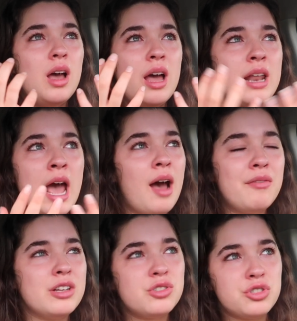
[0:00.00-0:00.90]

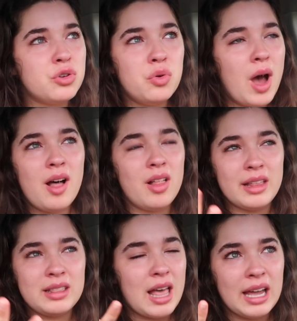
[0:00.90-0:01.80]
have it do well,
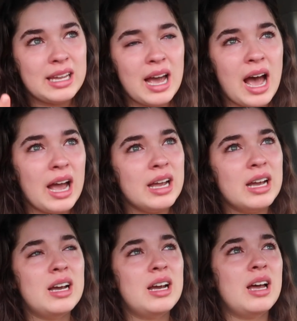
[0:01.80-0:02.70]
and like I
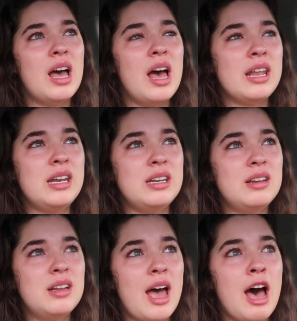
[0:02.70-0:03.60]
and
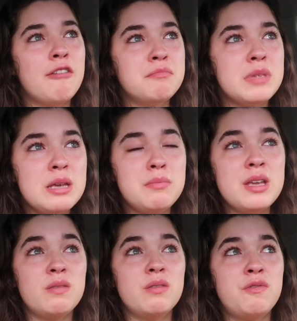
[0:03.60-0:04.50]
have me
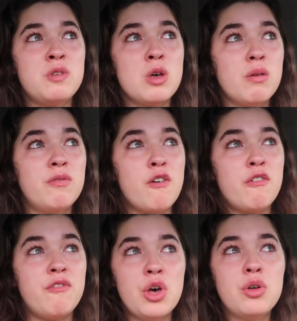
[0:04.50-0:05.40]
be feel
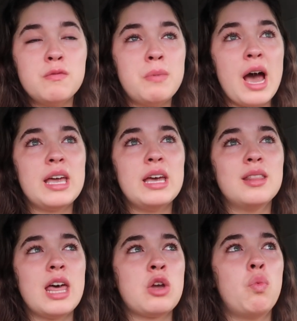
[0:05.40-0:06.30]
fulfilled by
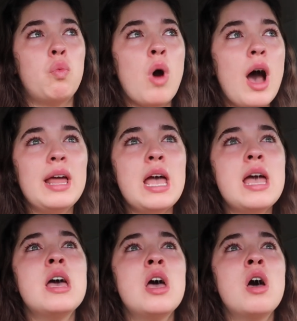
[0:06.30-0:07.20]
it. Like, what
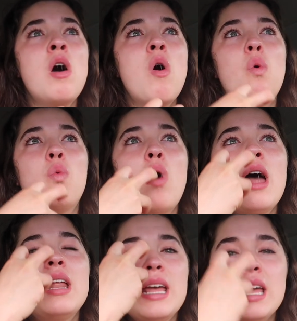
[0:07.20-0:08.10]

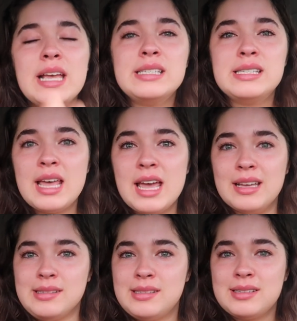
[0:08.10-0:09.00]
is
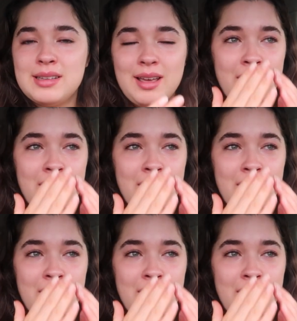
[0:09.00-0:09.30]
this?